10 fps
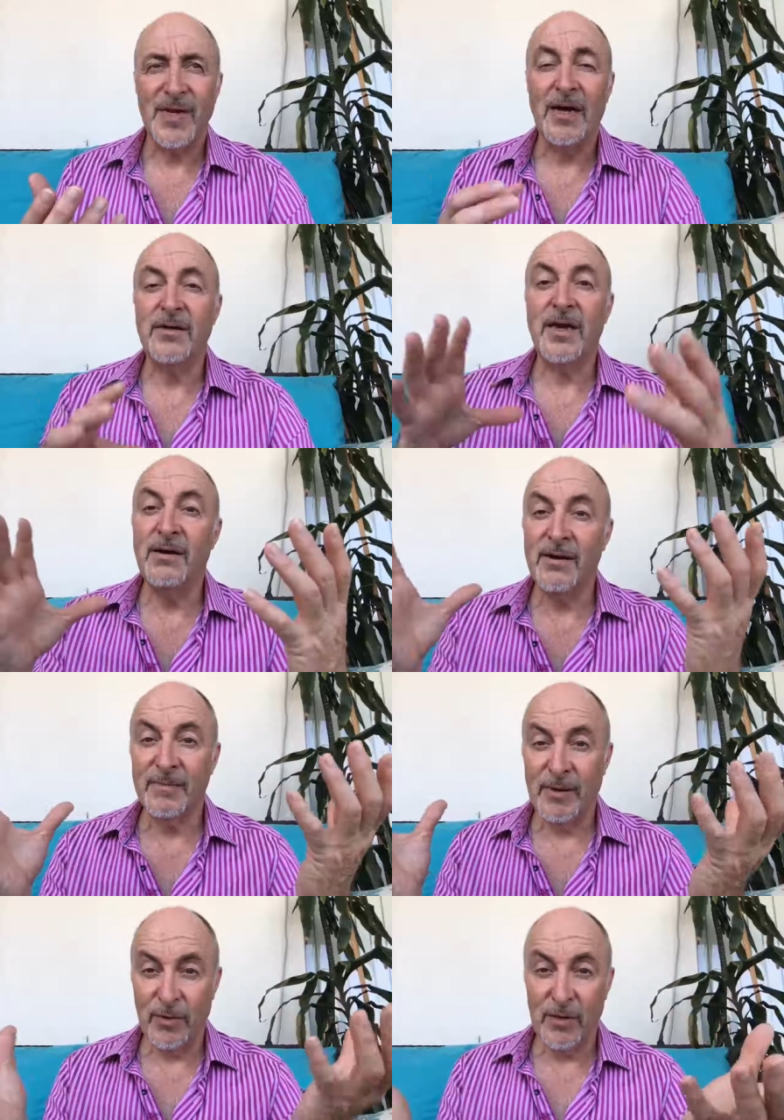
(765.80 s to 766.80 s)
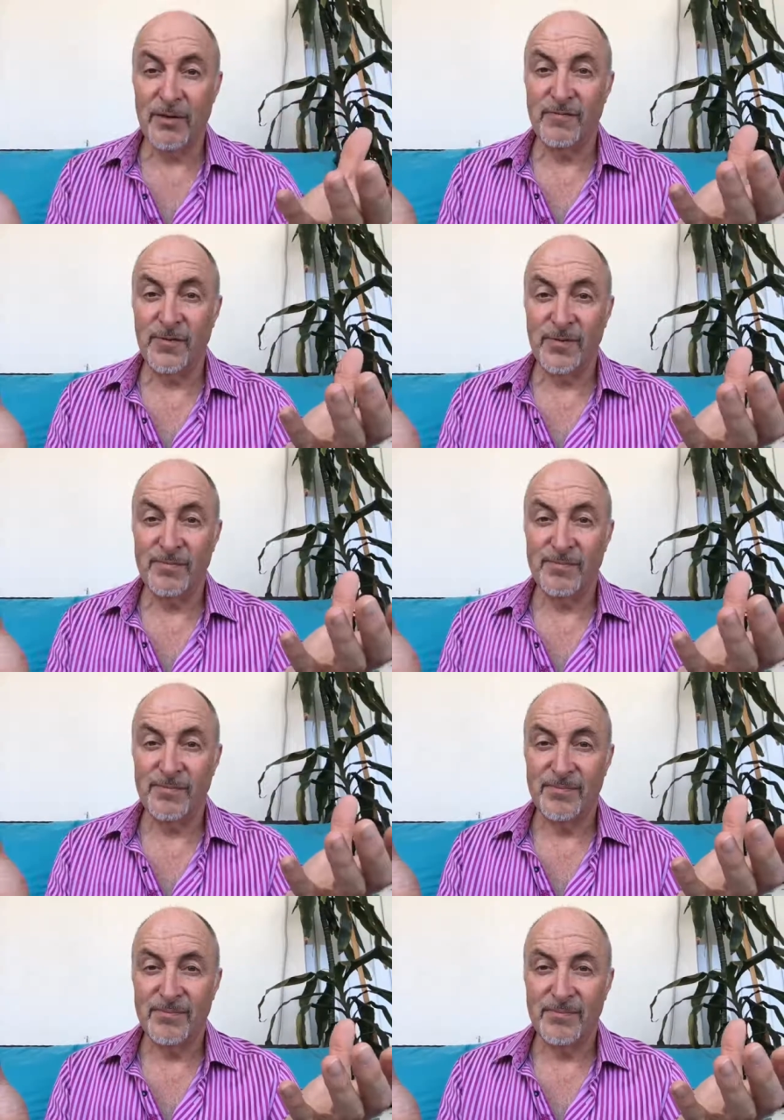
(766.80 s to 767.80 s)
uncaring about what you're looking for.
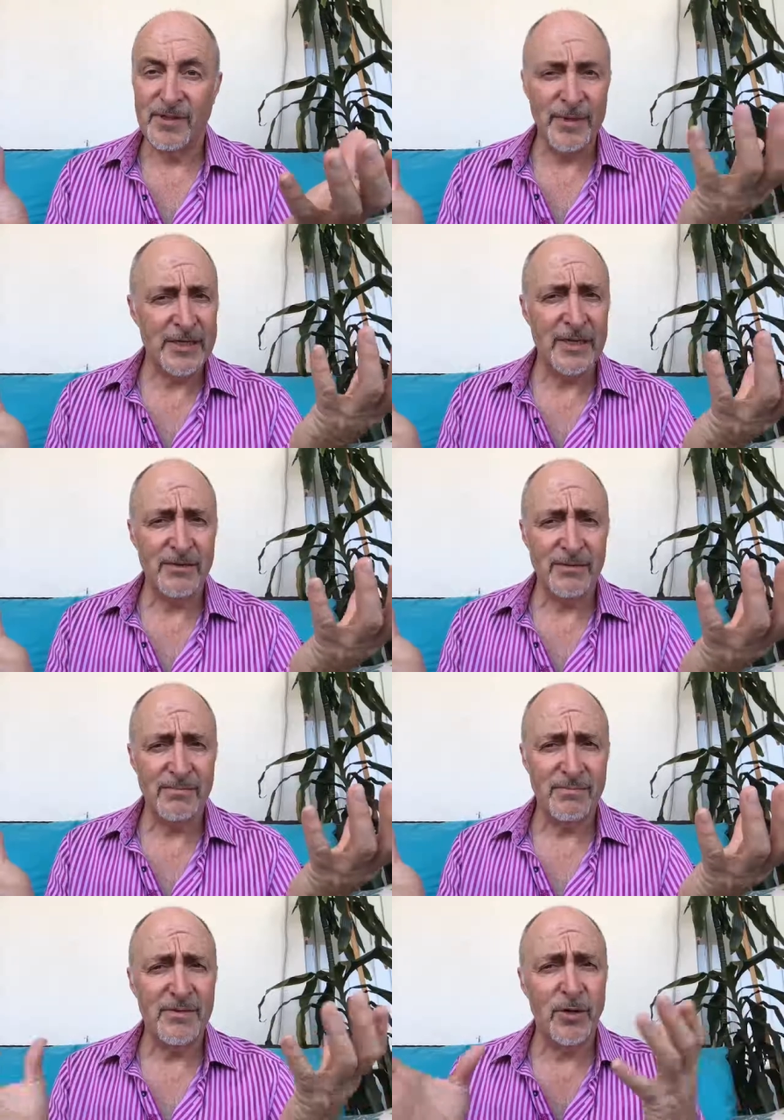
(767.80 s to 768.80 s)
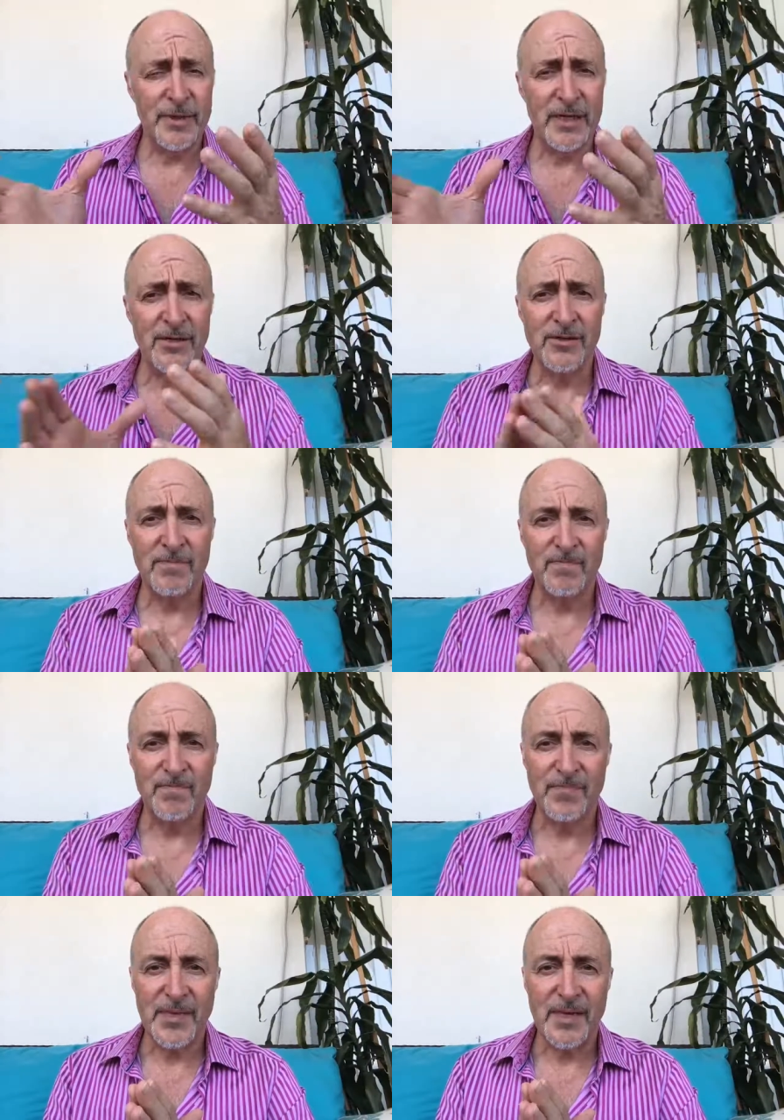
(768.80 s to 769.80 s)
Does that make sense? Hope it does.
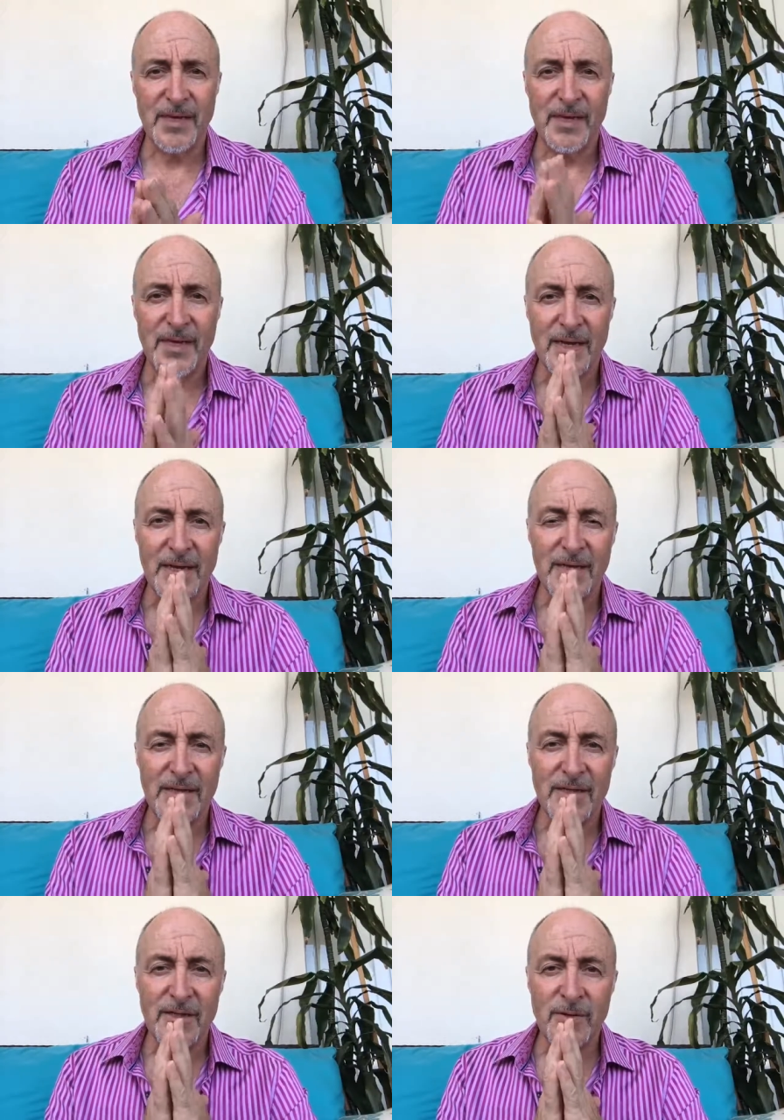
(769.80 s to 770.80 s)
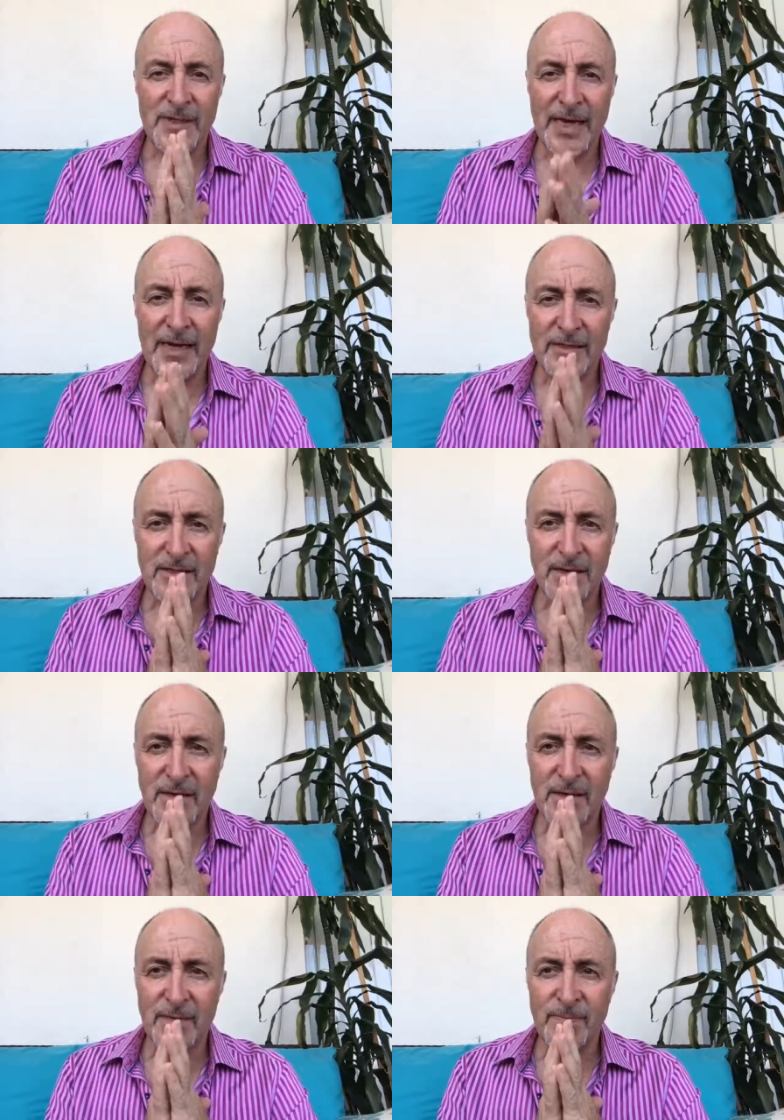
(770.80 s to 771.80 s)
So with that,
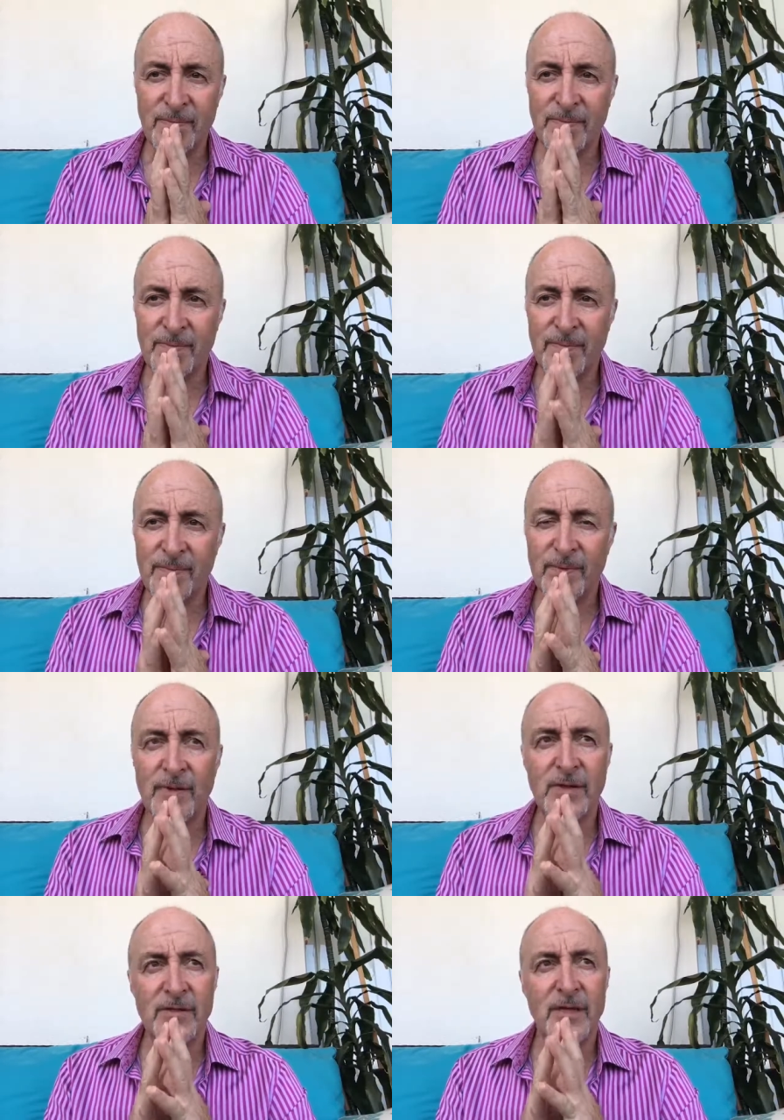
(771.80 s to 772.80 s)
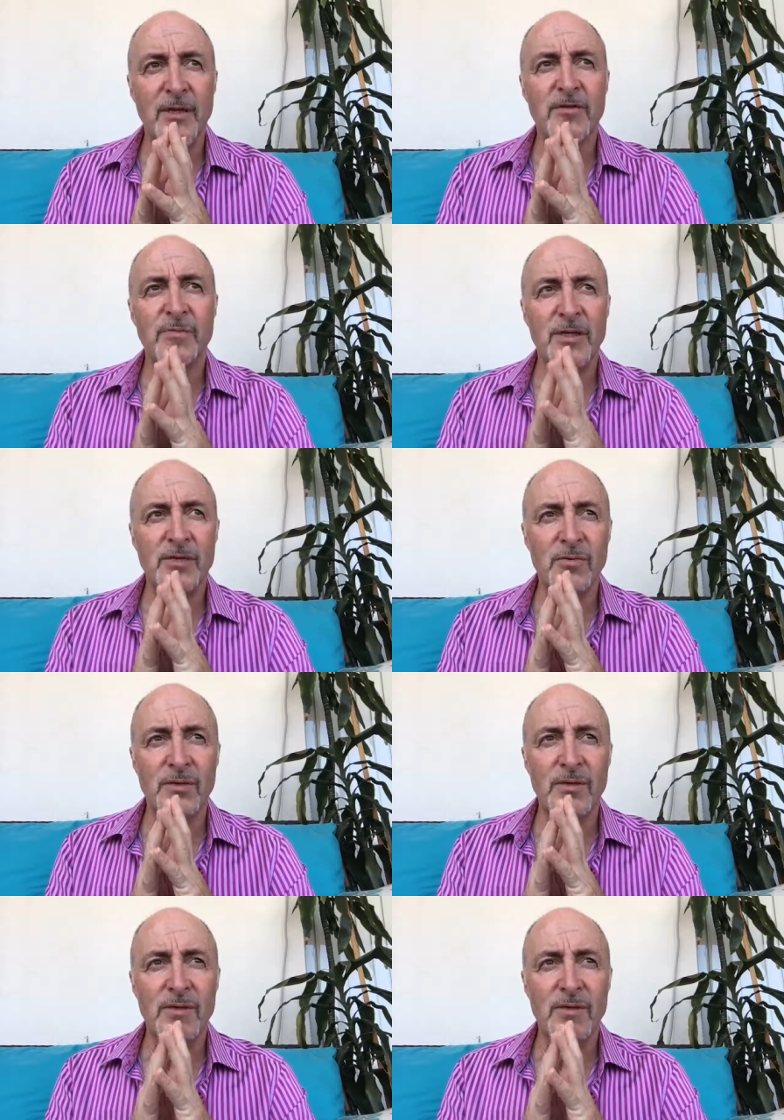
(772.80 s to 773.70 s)
um, I don't think there's anything else from that talk.